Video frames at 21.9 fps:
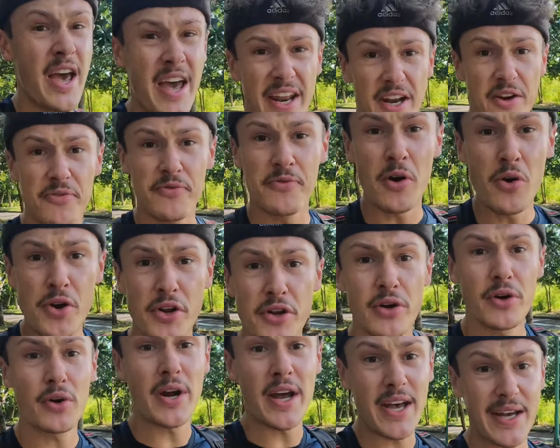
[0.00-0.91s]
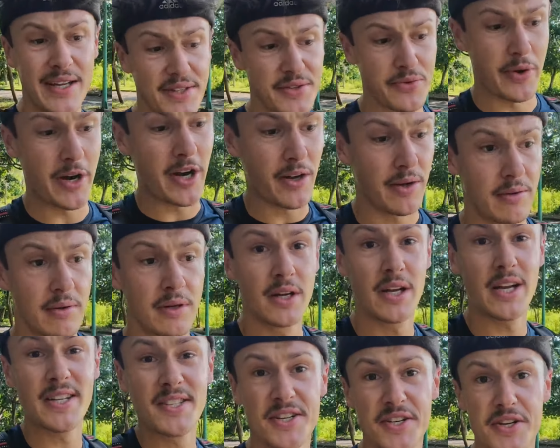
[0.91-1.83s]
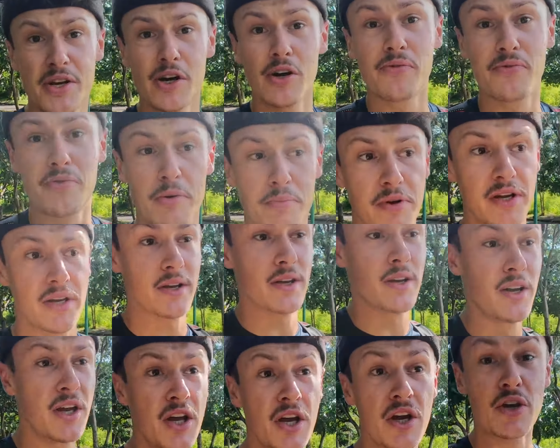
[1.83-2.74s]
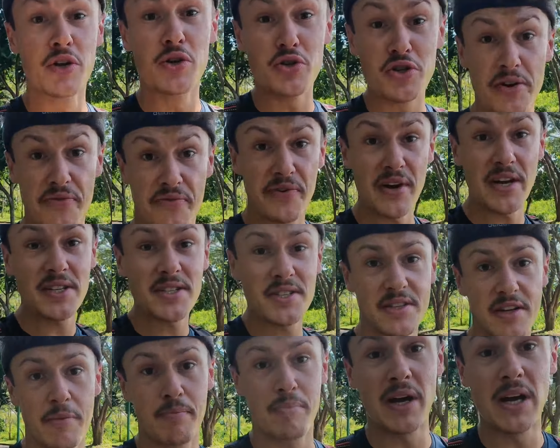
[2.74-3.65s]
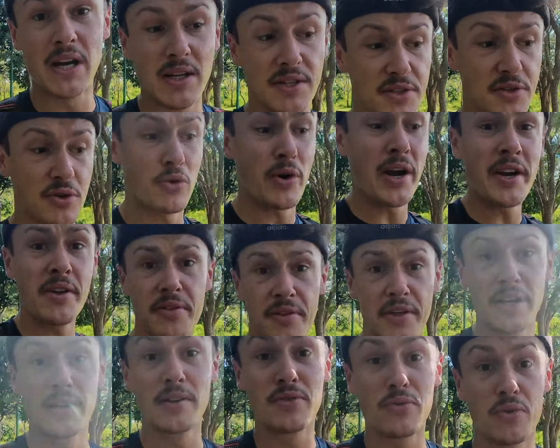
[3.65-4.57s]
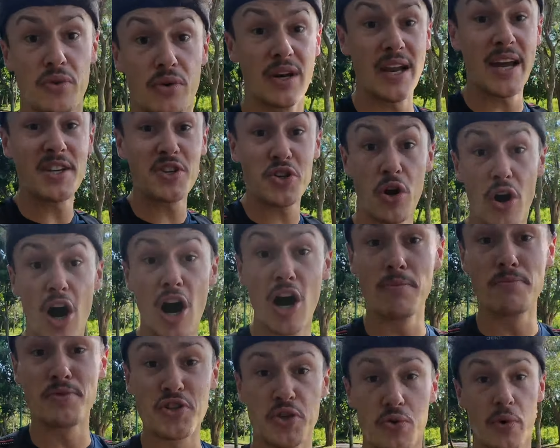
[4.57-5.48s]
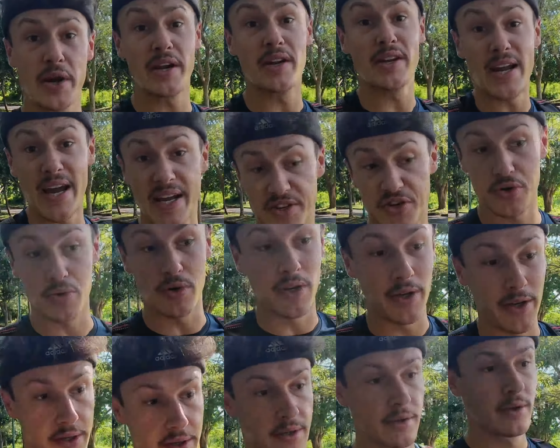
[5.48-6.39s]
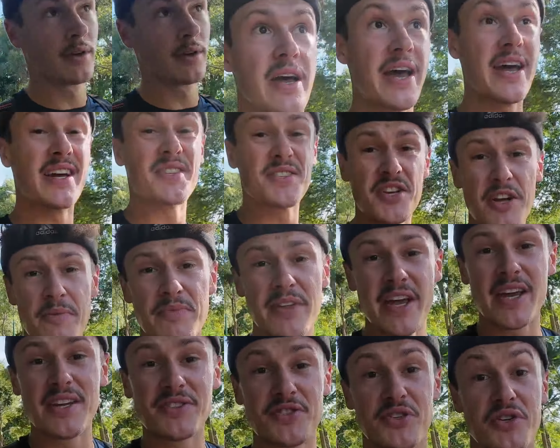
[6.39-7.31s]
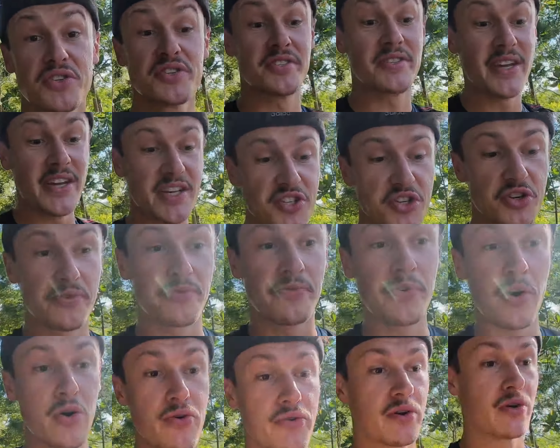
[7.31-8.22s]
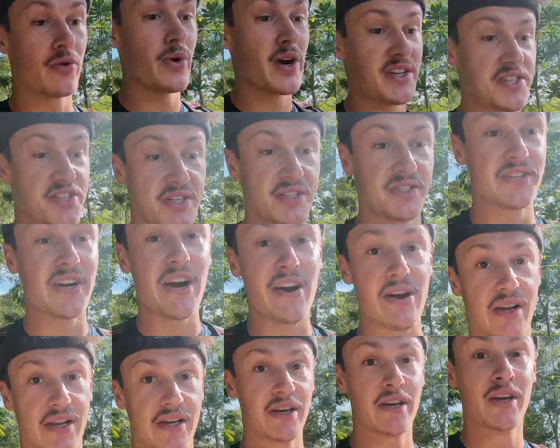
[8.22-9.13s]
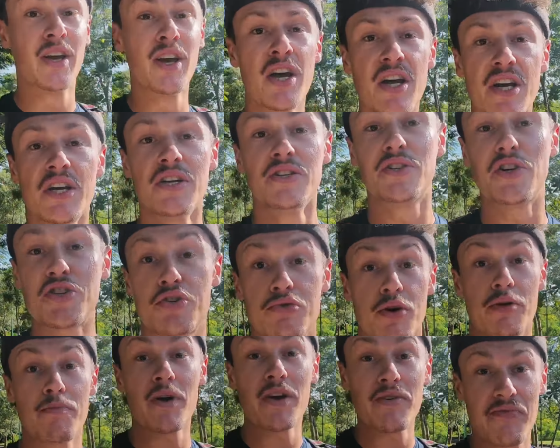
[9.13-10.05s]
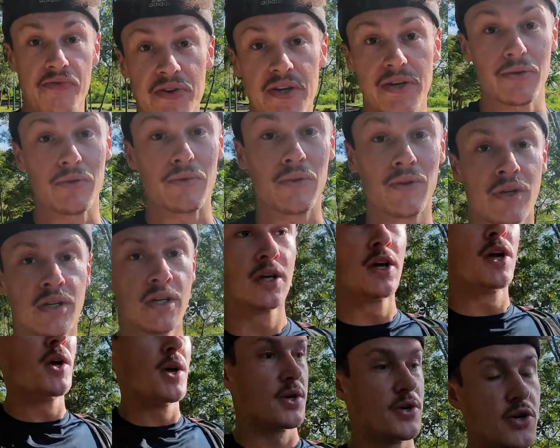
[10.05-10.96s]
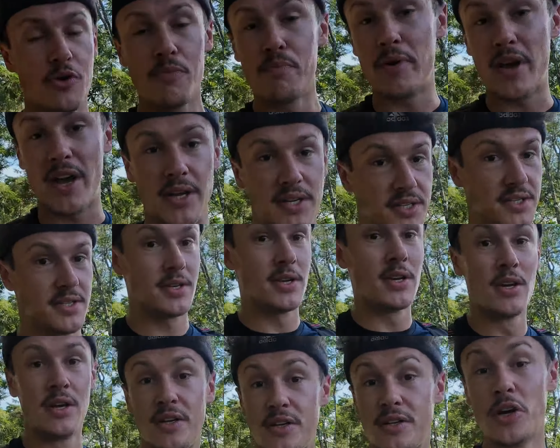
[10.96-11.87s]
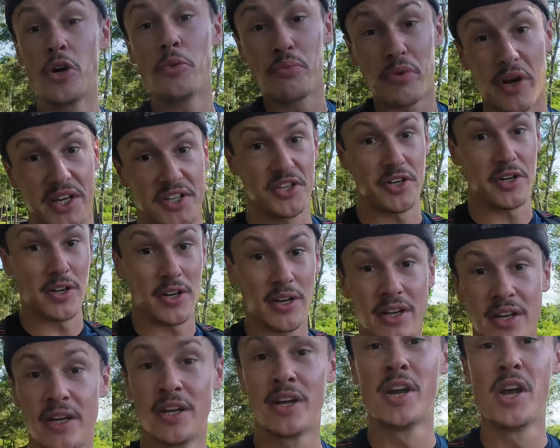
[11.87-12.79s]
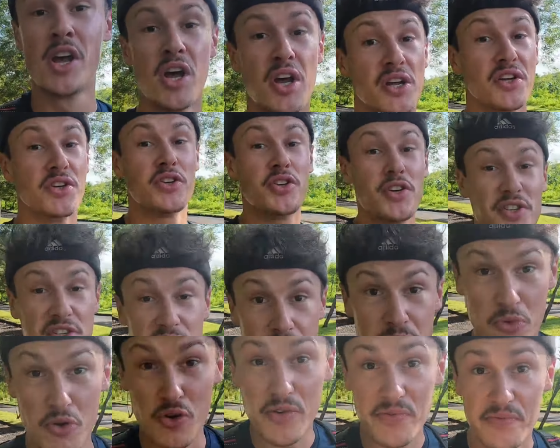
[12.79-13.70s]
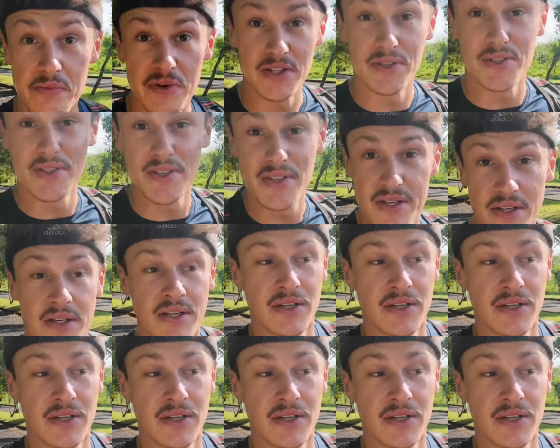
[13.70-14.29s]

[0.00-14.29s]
And a phone in your hand, well, it's a no from me. Use a vest, a belt or anything to let your arms swing naturally. And some days just ditch your phone or watch entirely. Just run by feel. No pace, no pressure, just movement.